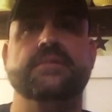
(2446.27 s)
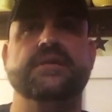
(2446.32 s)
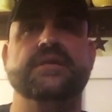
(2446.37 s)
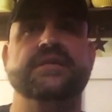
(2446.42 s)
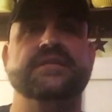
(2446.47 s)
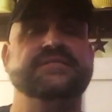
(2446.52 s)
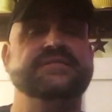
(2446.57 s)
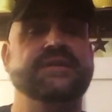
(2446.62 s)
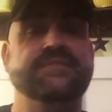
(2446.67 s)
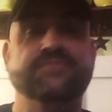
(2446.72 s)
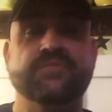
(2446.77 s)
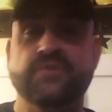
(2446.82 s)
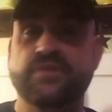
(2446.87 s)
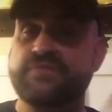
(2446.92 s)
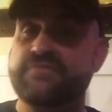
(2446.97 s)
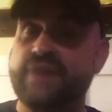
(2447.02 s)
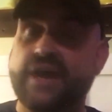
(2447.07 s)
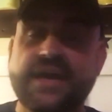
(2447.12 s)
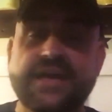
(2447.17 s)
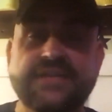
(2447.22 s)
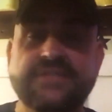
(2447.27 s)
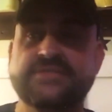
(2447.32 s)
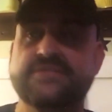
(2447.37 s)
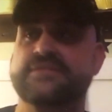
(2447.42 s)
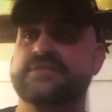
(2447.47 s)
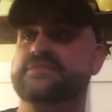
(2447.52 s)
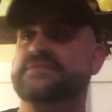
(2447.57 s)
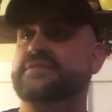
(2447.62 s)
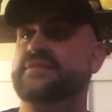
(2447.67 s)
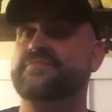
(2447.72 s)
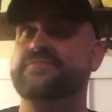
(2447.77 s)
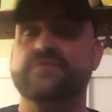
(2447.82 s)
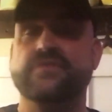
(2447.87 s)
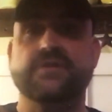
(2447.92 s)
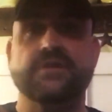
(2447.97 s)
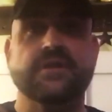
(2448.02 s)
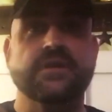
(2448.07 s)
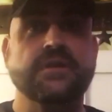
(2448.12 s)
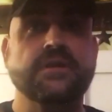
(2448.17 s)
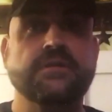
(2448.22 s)
except for advice, except
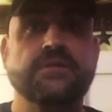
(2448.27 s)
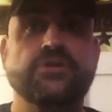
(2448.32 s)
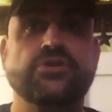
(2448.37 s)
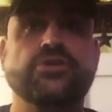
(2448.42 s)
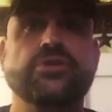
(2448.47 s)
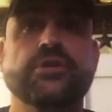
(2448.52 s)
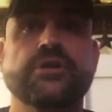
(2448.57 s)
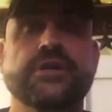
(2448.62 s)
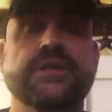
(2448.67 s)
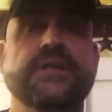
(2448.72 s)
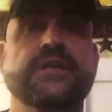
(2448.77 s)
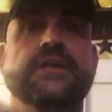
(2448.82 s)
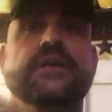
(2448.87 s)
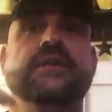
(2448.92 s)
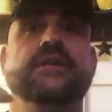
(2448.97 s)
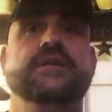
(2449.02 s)
for good,